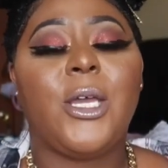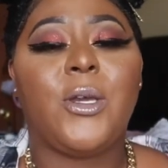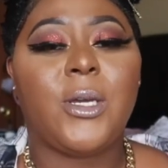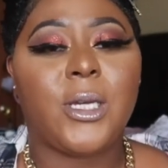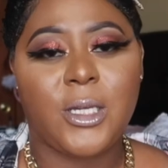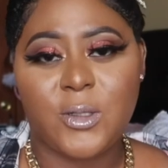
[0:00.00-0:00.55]
You
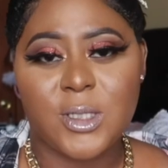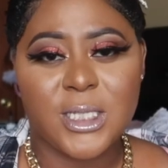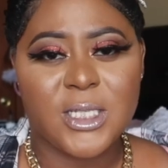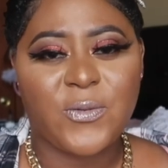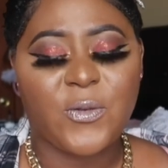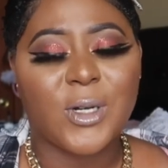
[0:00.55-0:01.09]
can use
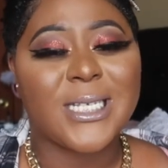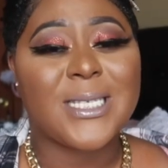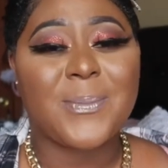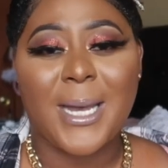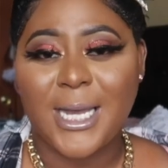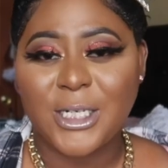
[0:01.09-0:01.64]
this for a
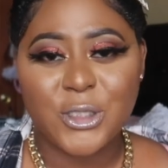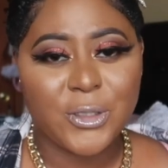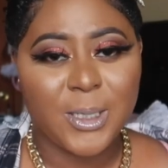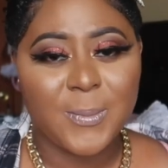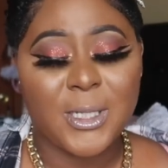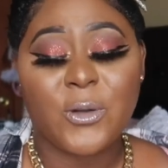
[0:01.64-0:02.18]
spot
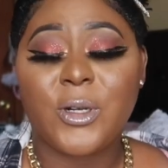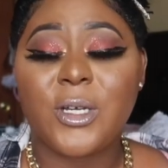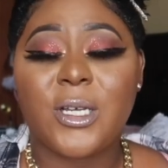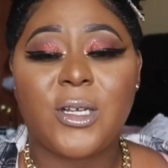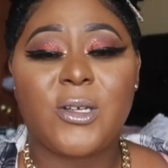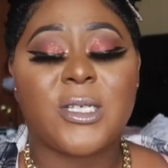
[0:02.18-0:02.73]
treatment or you
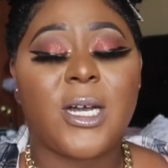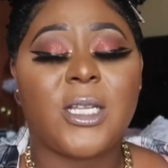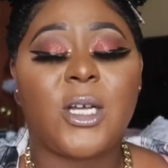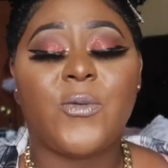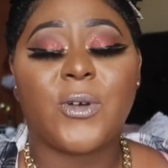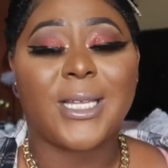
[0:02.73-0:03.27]
can use it all
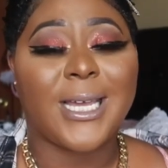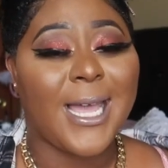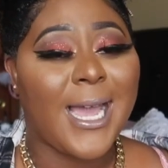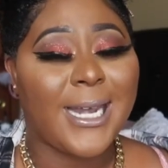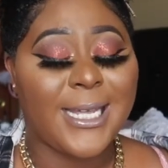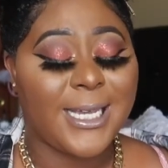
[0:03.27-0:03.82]
over like
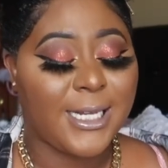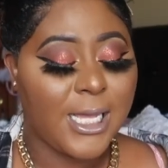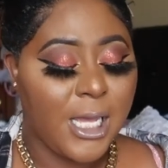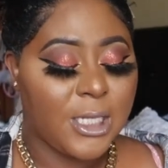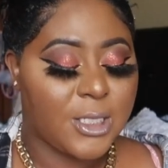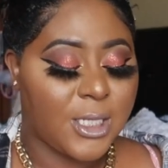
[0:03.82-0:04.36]
I did.
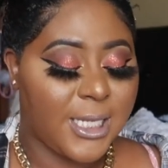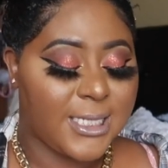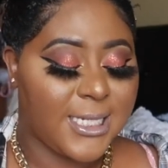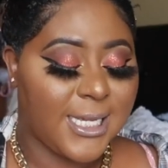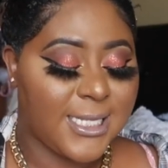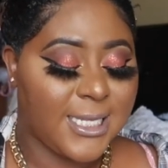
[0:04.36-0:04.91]
So
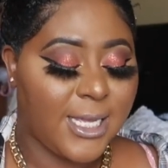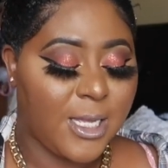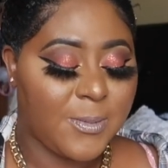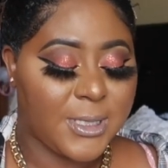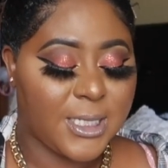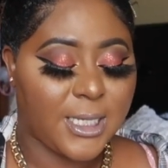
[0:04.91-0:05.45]
this does
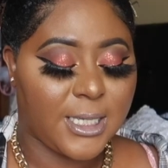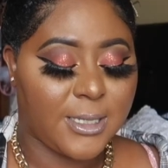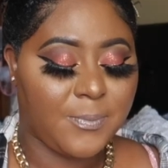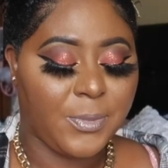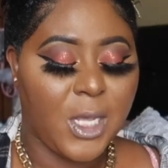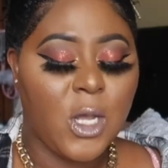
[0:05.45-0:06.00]
help
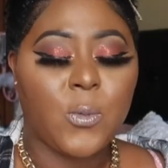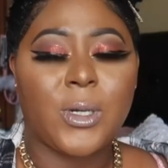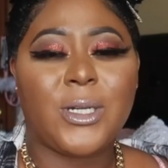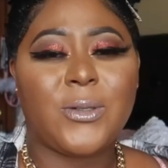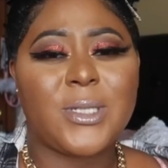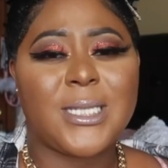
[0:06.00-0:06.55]
to
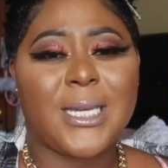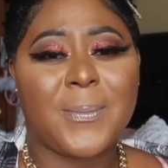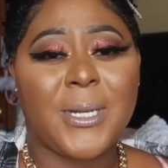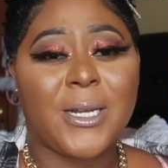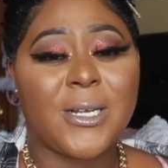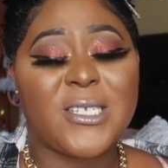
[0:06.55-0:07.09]
reduce the
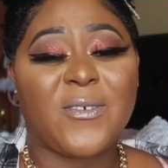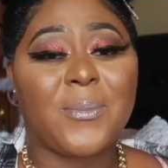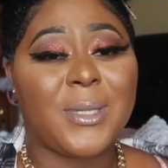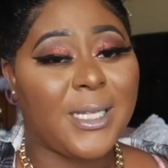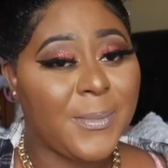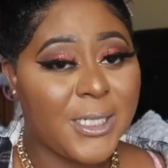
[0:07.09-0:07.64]
appearance of
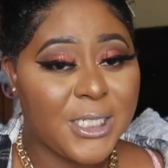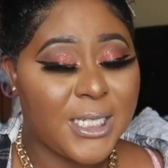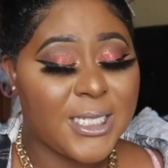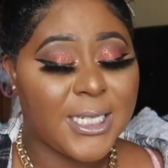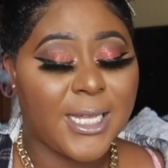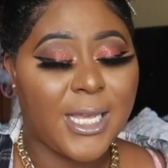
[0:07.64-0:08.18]

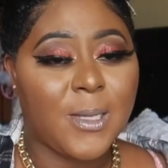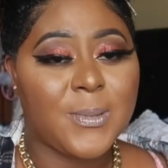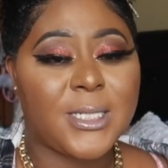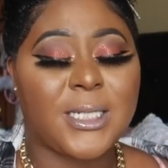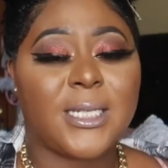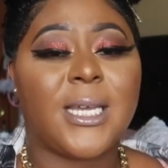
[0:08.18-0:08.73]
blemishes and it
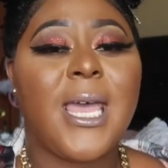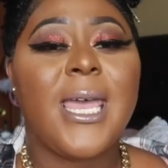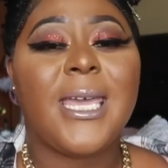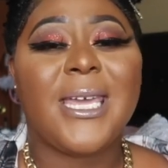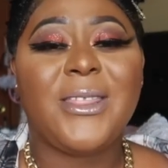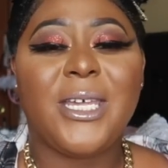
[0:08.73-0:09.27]
helps to
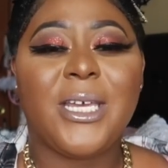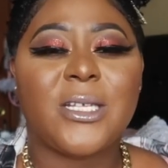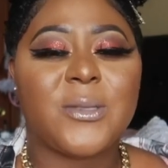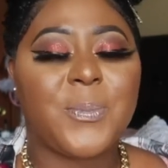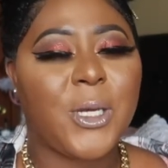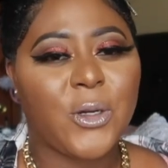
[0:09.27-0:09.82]
get the
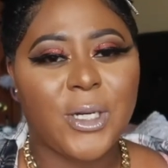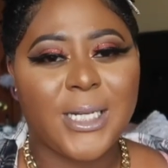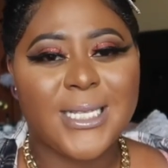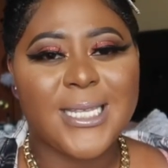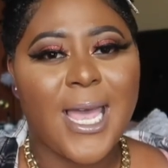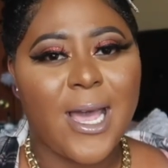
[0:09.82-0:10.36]

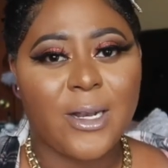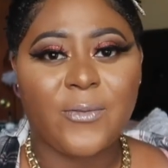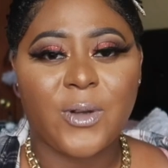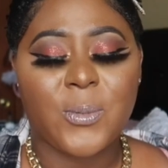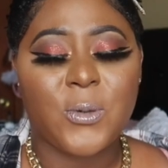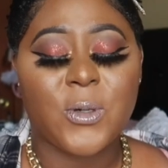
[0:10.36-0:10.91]
impurities out of
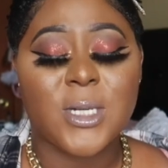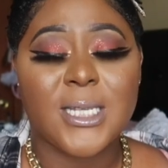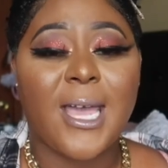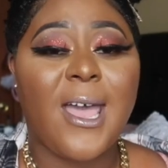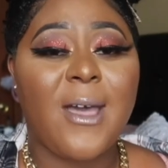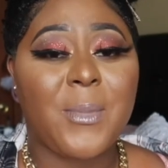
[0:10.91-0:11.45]
your pores.
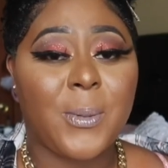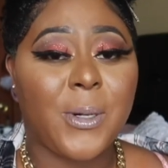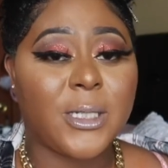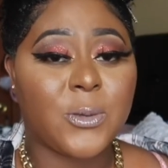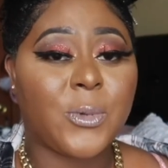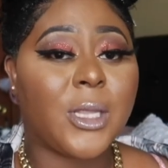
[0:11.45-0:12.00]
I am a
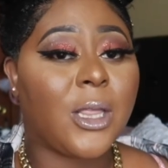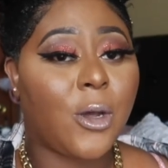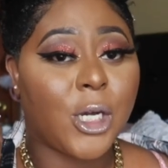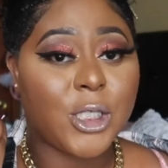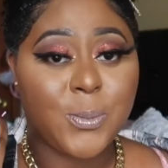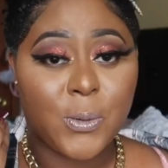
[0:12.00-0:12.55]
person with
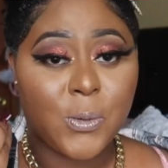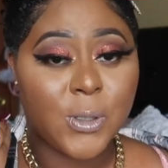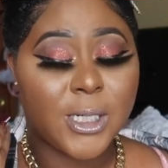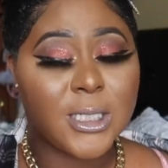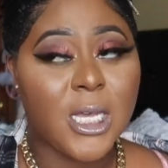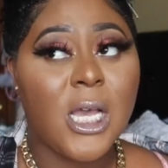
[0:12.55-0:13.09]
large
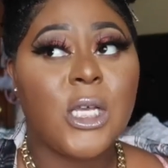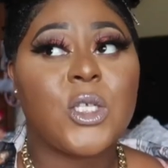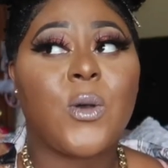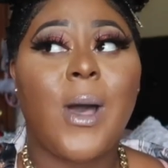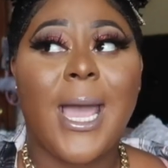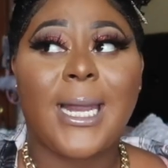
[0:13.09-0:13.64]
pores
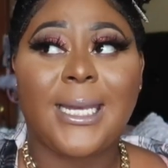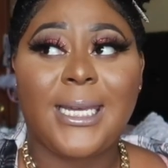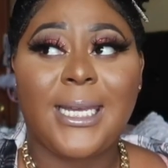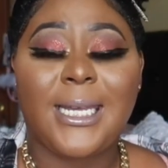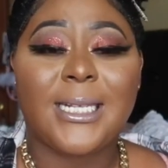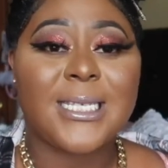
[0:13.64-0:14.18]
so I
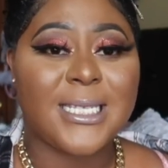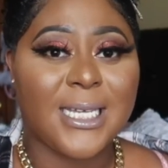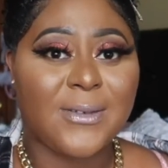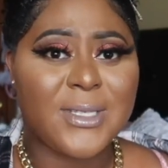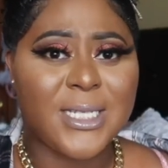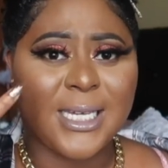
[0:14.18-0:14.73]
need
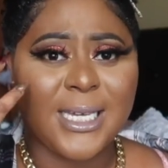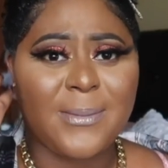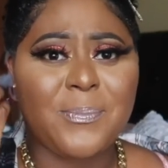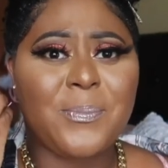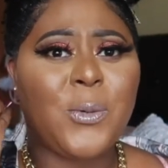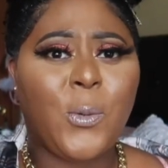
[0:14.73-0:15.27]
stuff to
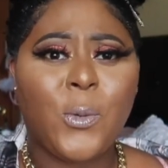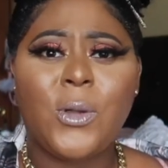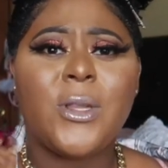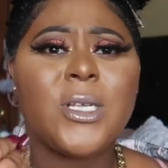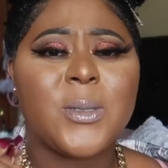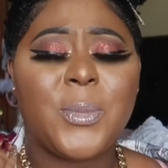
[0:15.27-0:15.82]
pull
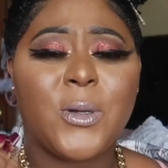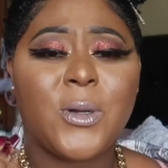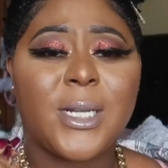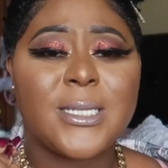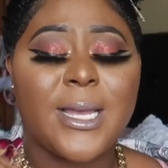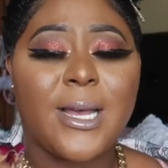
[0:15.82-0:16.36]
those
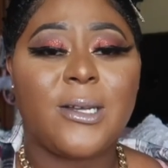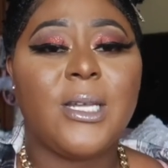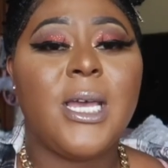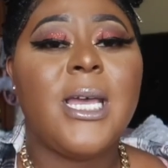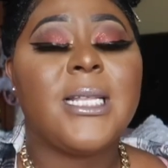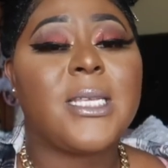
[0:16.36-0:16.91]
impurities out
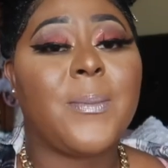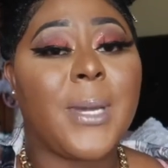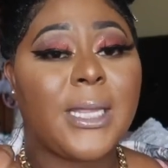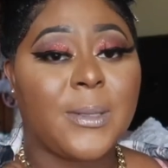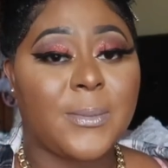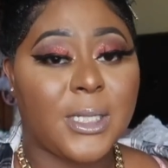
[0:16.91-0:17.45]
to
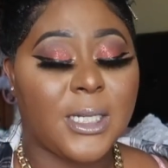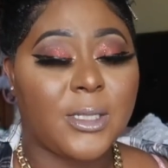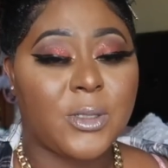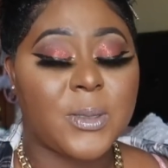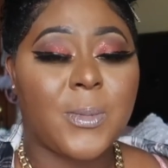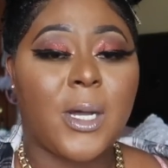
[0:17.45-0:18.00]
make them look a
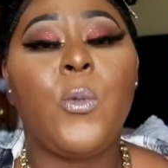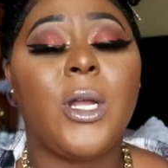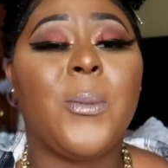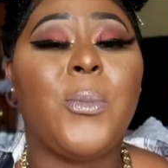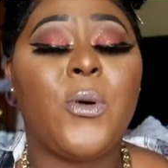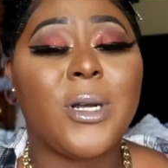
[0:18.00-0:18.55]
little small. When
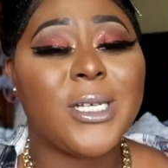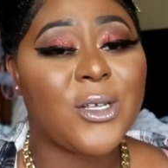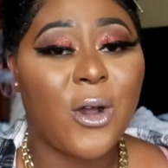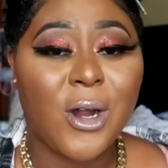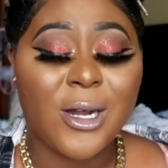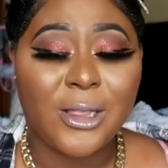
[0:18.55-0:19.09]
your pores
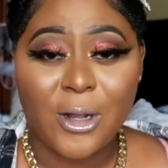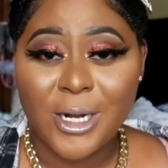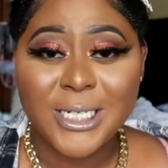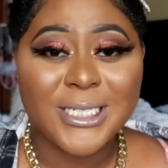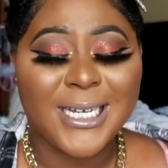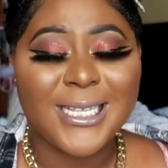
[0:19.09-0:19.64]
are
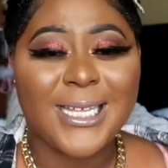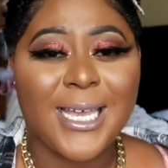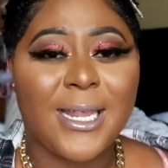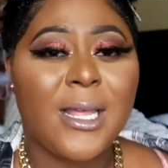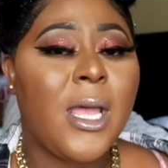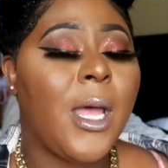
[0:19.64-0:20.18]
large like
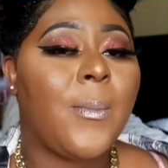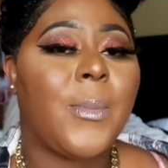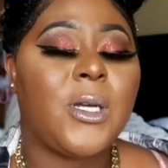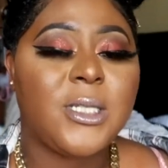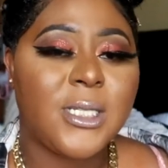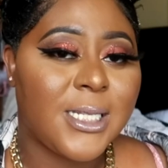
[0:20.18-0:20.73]
that,
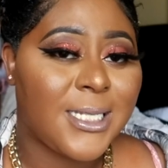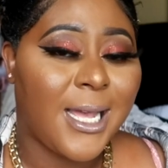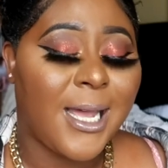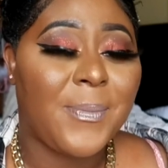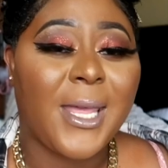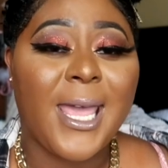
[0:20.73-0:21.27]
most of the
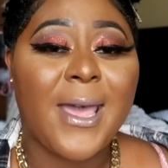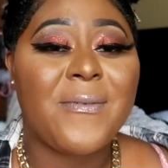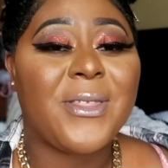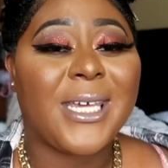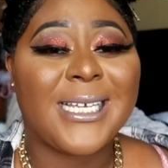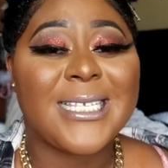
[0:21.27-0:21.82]
time they have
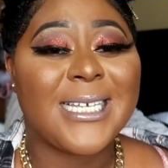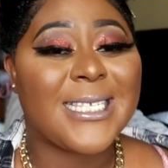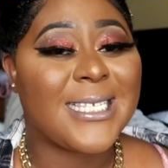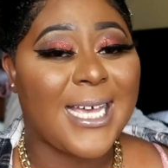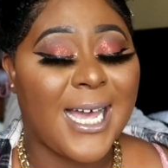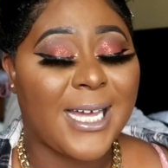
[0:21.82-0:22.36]
things
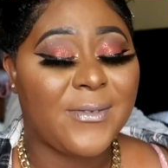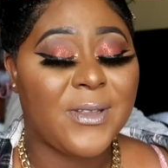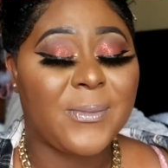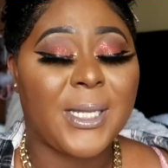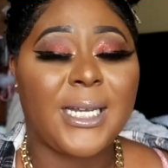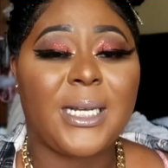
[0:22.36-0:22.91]
inside of
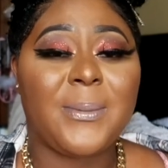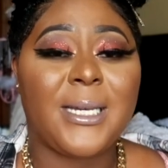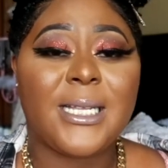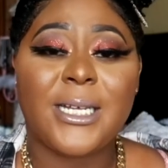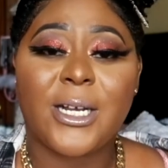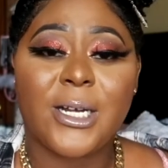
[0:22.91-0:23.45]
them that need to be
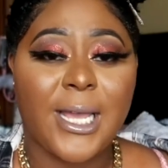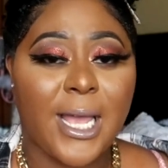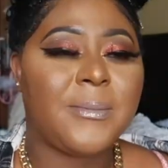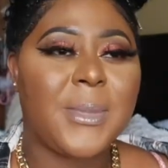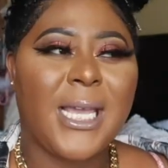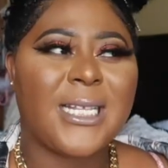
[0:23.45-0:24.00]
cleared out.
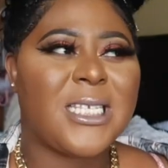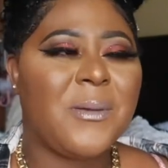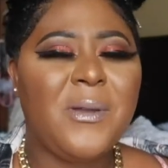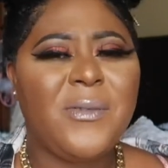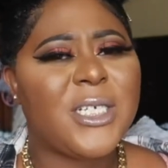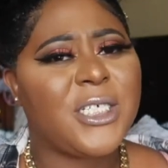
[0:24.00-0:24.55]
Um, and some
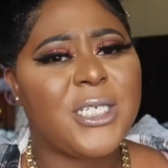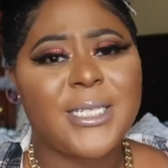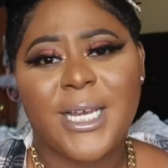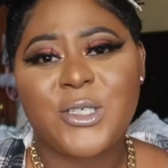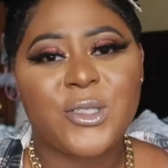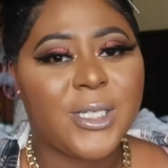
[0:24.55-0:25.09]
of us just
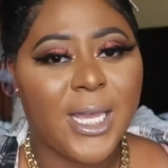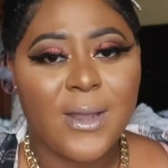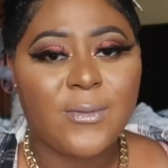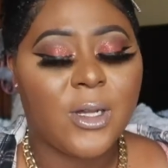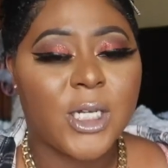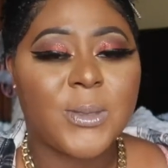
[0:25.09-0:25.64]
naturally
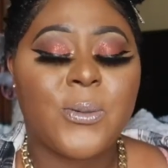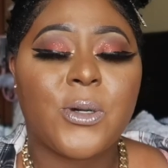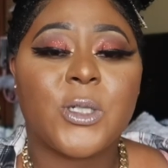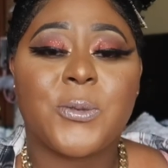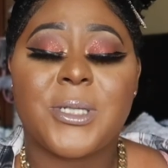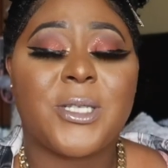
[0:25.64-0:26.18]
have large
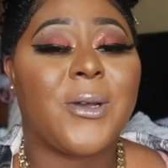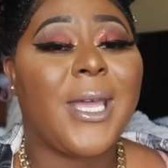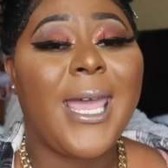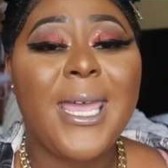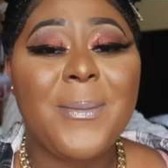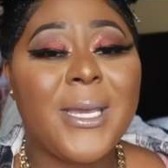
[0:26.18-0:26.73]
pores, which is
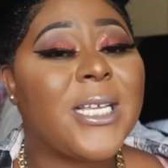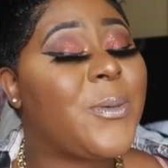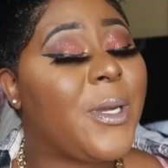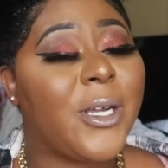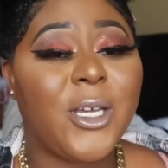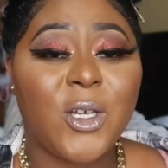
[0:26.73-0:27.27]
okay because
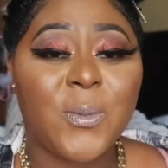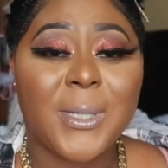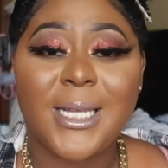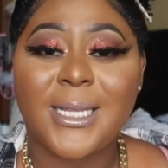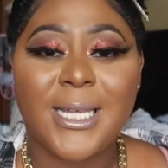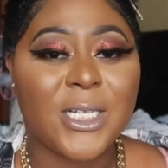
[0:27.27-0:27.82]
we are human
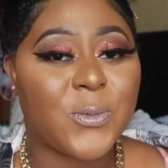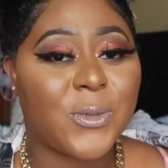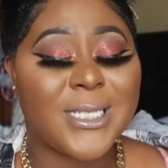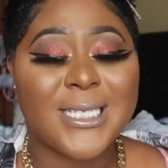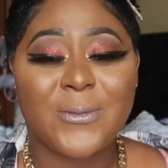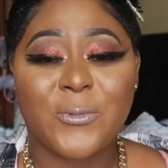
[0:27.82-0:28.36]
and that is
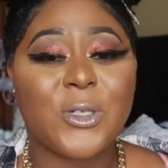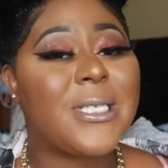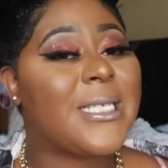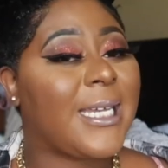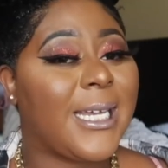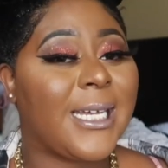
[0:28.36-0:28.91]
what real
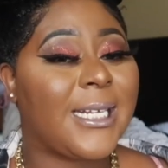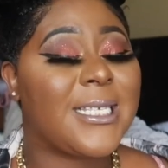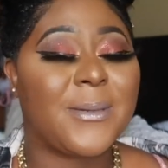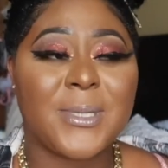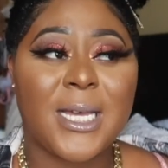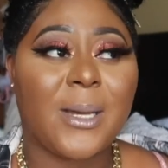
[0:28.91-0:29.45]
skin
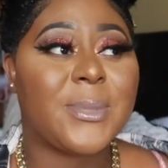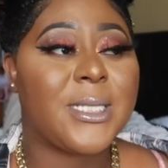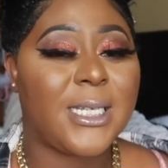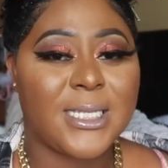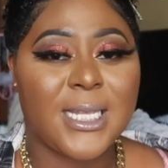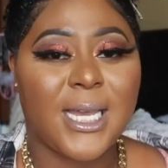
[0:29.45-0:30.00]
sometimes
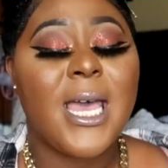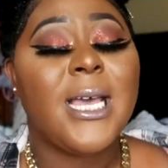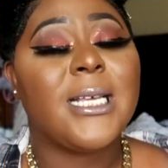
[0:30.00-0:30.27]
looks like.